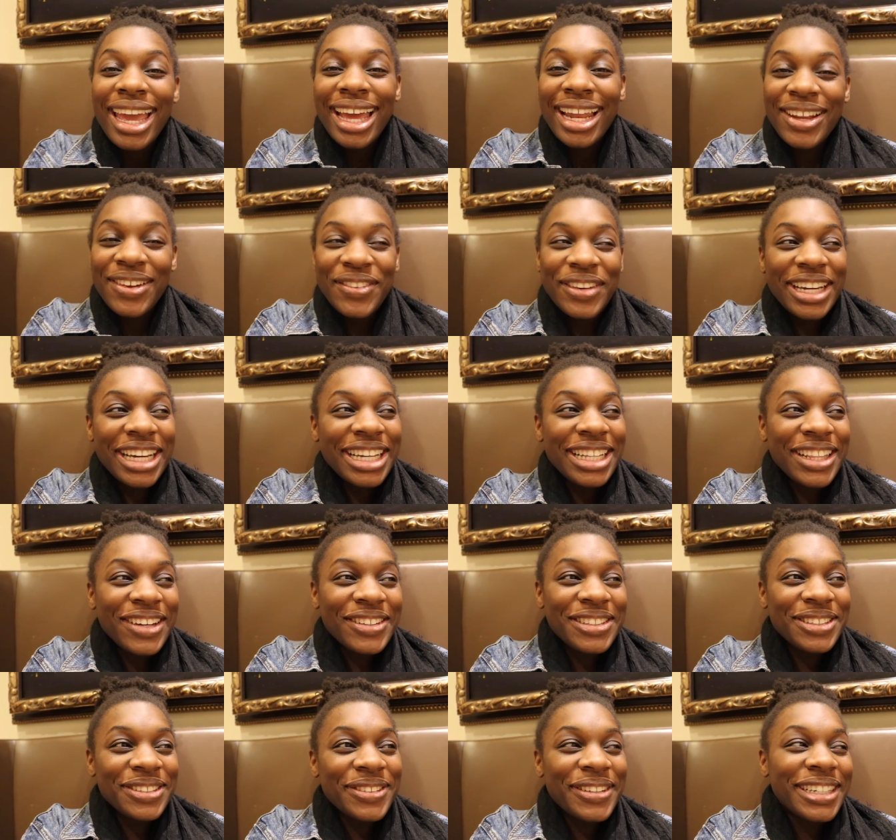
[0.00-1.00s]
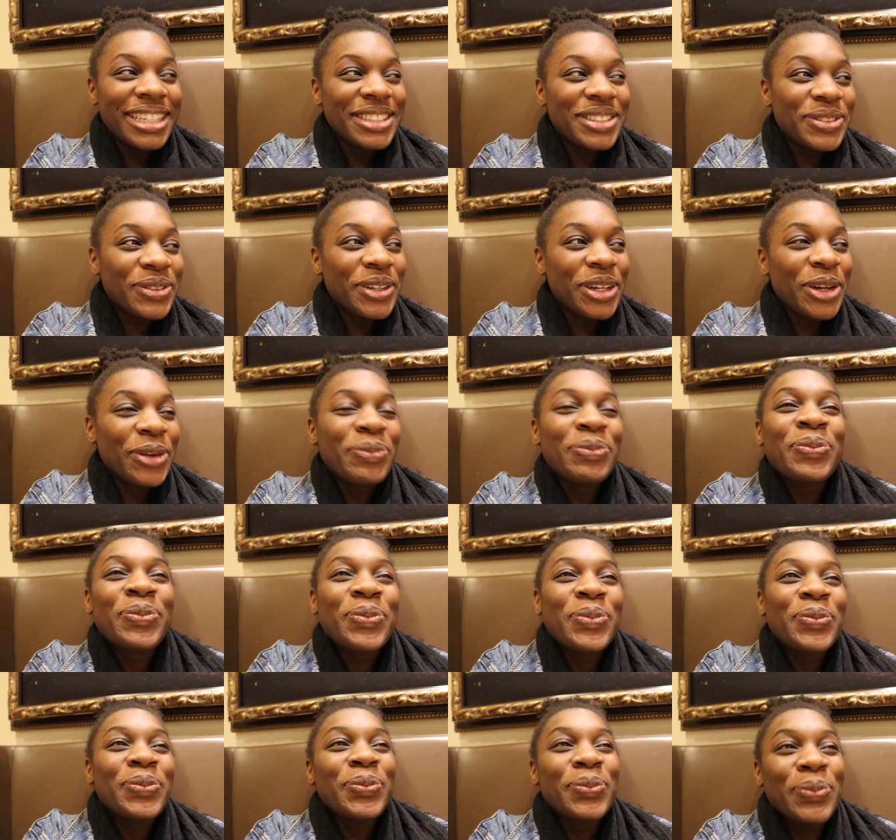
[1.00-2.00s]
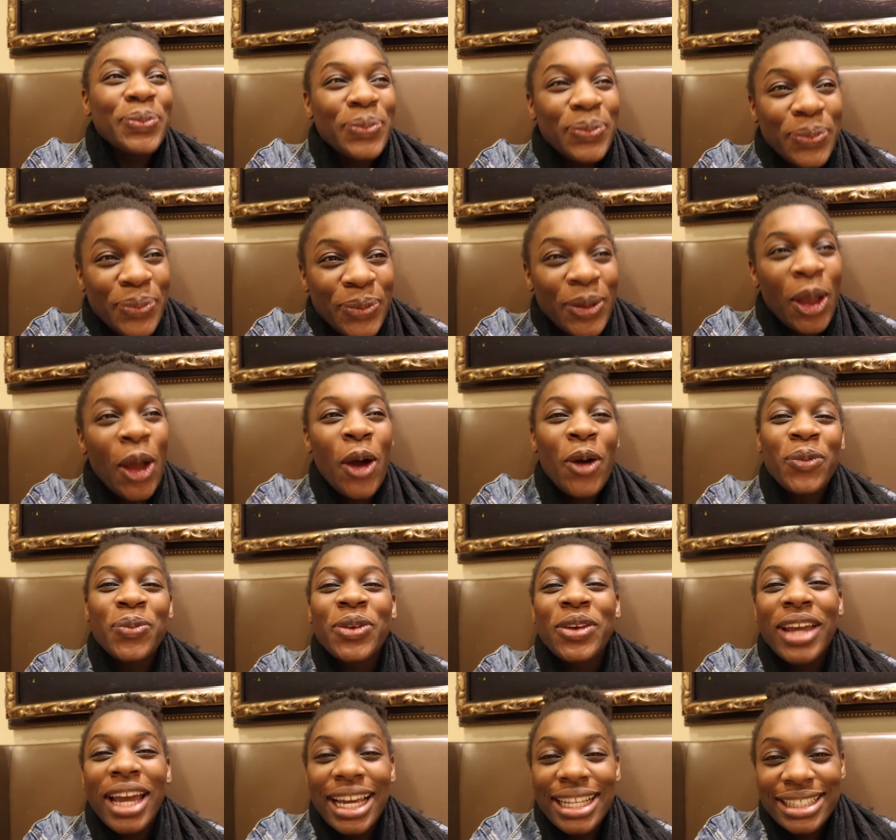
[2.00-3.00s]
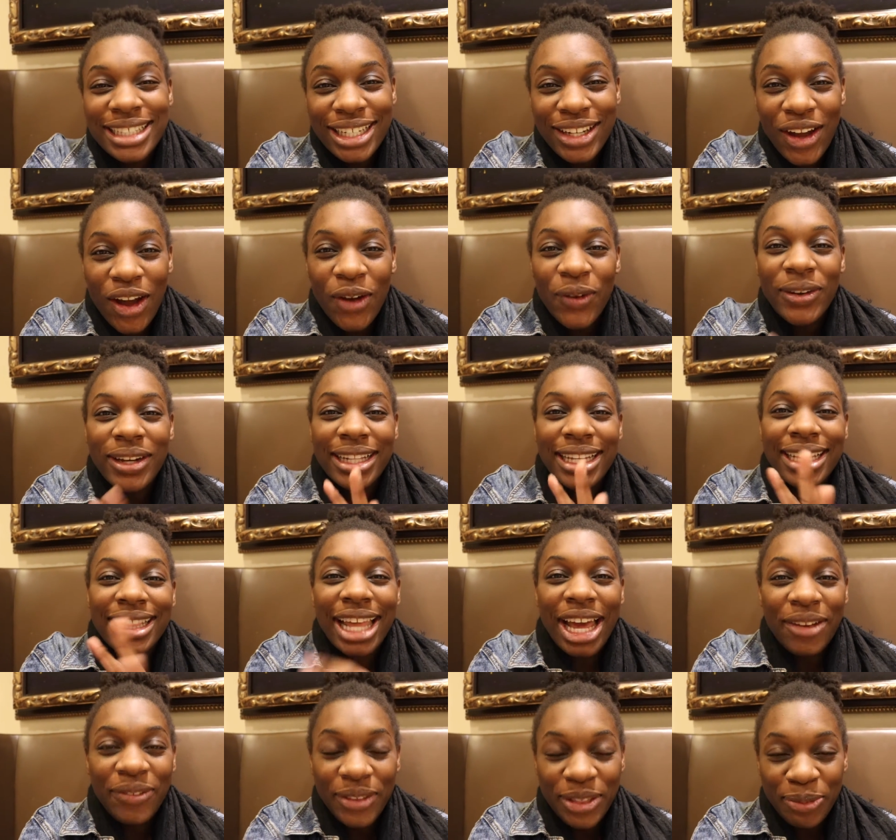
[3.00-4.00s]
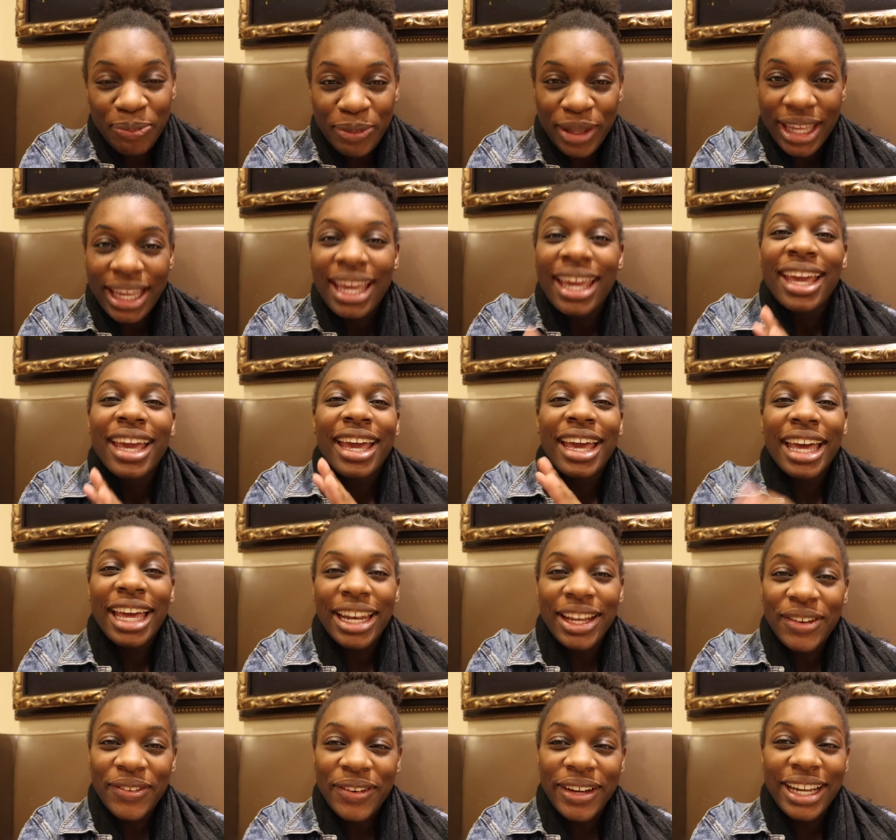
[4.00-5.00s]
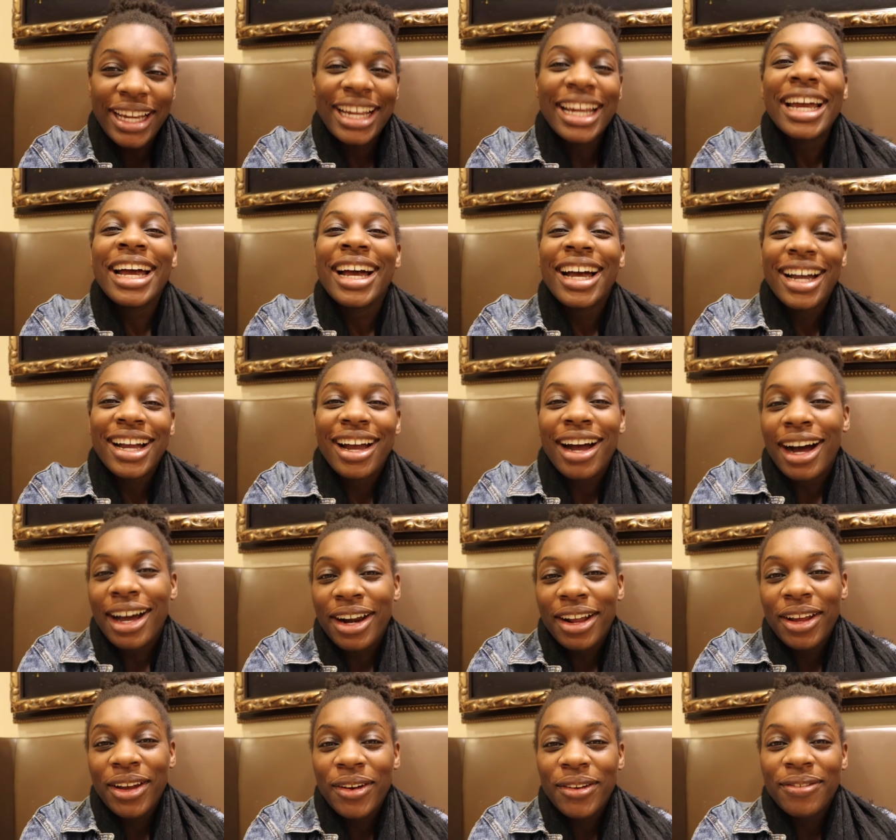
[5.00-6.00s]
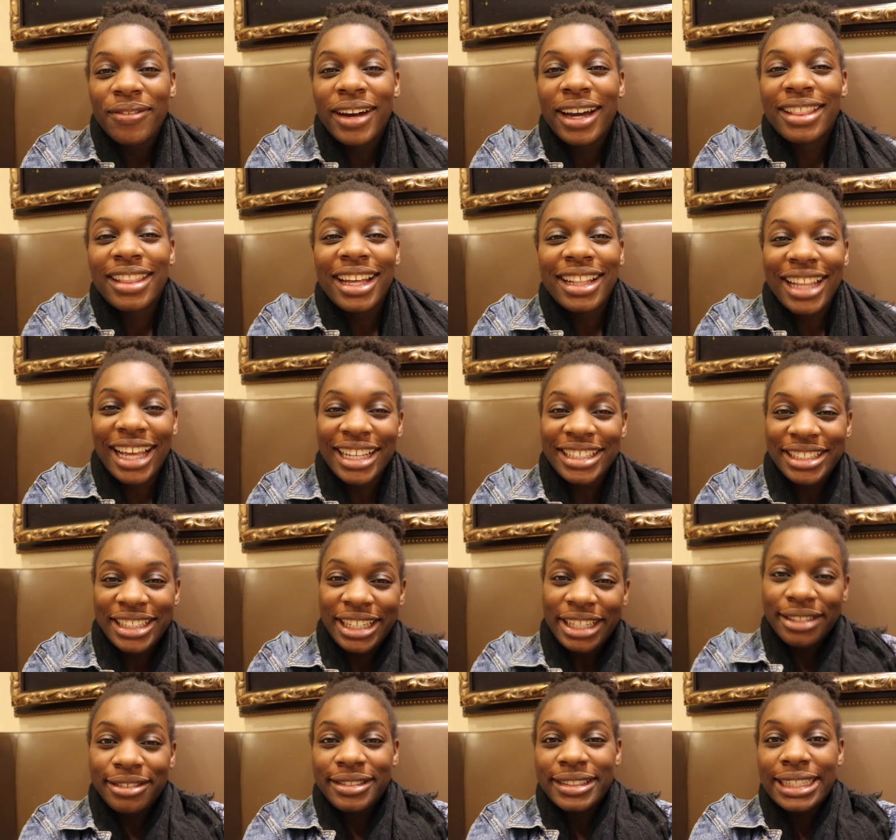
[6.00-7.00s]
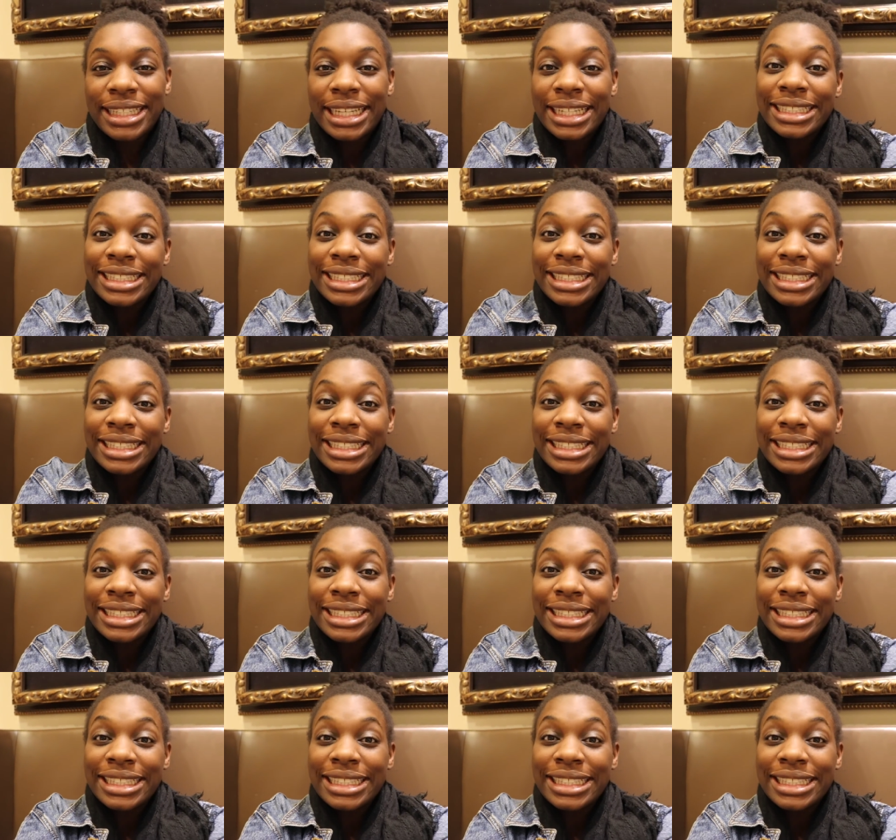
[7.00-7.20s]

Anyway, that was a funny story. Hope you guys can awkwardly laugh with me. Anyway, gotta go find that last gift.